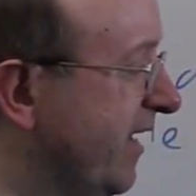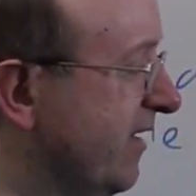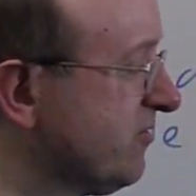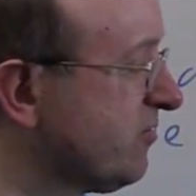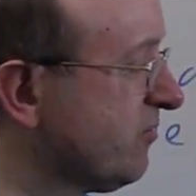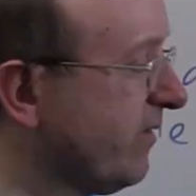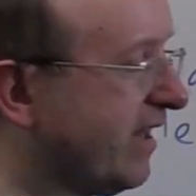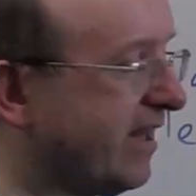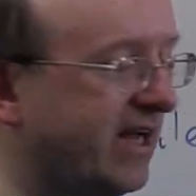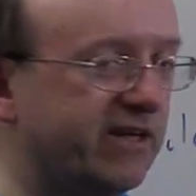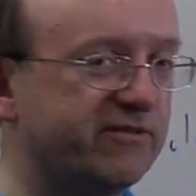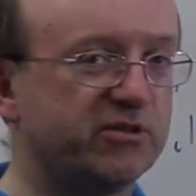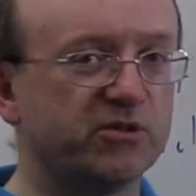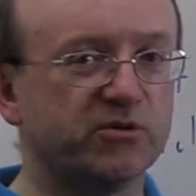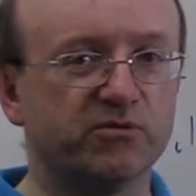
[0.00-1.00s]
So we can
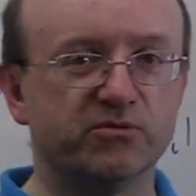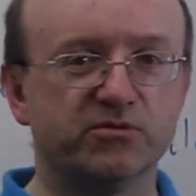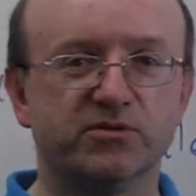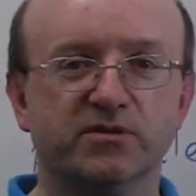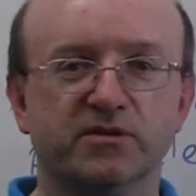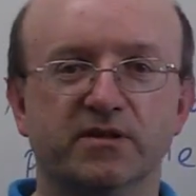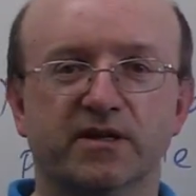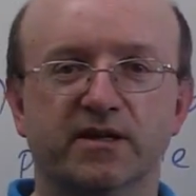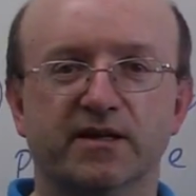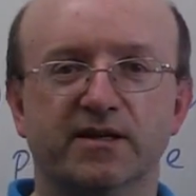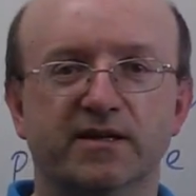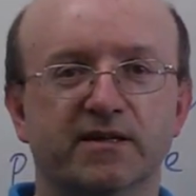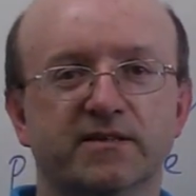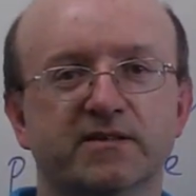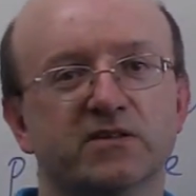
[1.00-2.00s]
either use
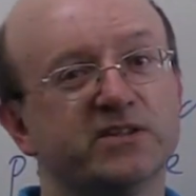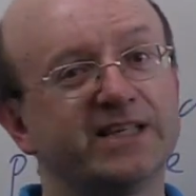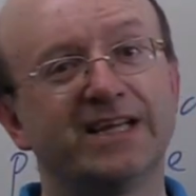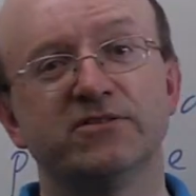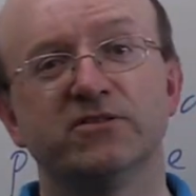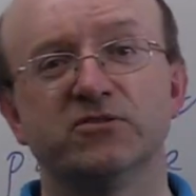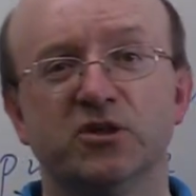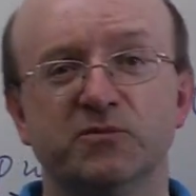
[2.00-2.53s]
tangent